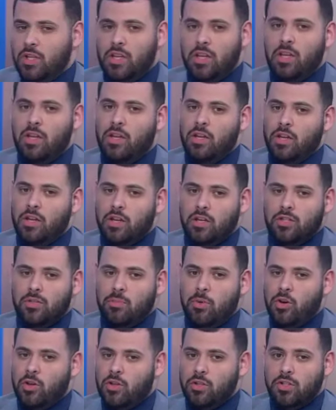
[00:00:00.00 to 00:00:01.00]
an
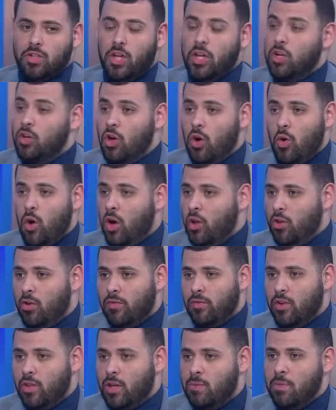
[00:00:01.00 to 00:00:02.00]
experience like no other
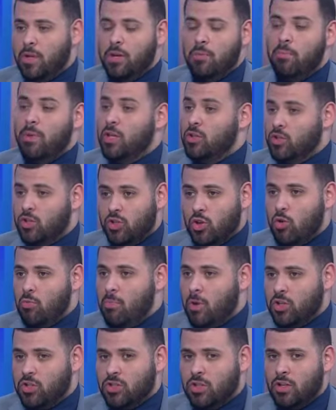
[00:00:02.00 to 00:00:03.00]
for them, and it meant so
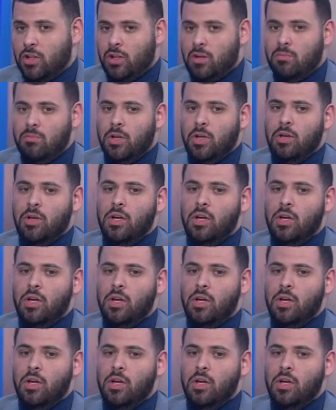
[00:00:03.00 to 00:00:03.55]
much to them.